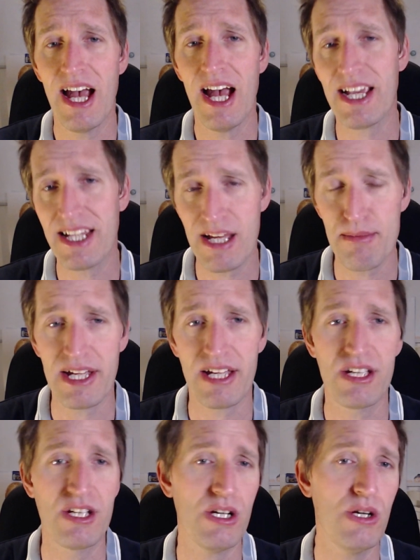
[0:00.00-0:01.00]

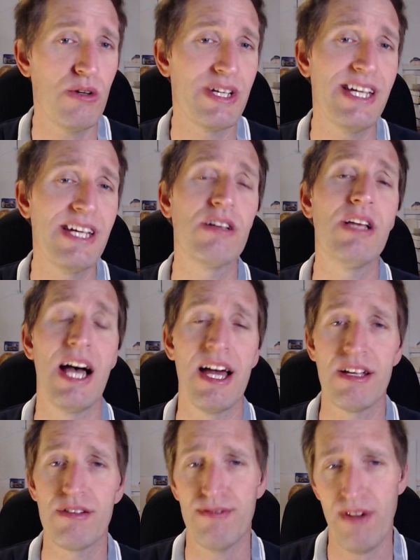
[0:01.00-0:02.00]
academic, code, legal,
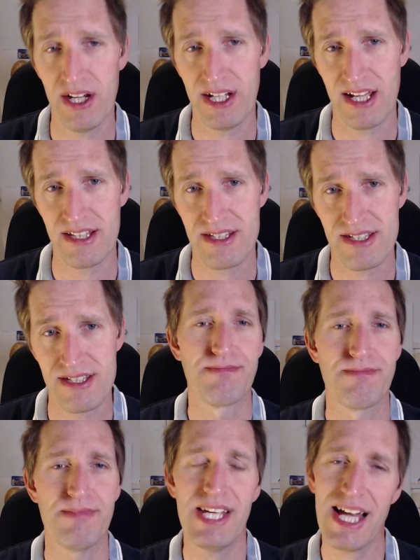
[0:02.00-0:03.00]
and finance.
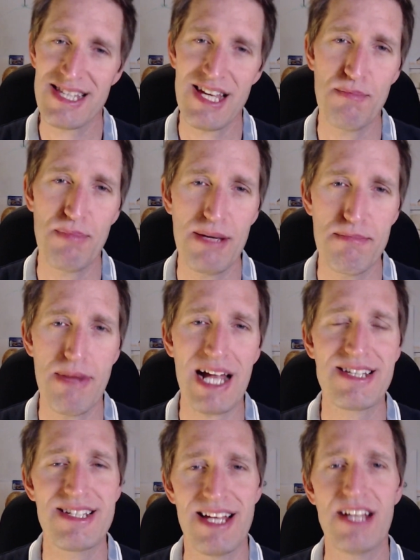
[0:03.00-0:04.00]
The SAP
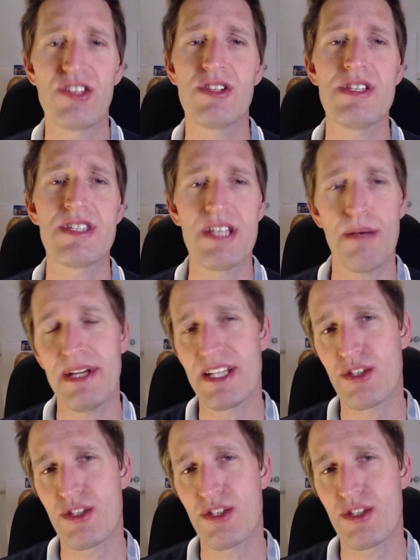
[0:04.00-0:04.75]
Max Attention Summit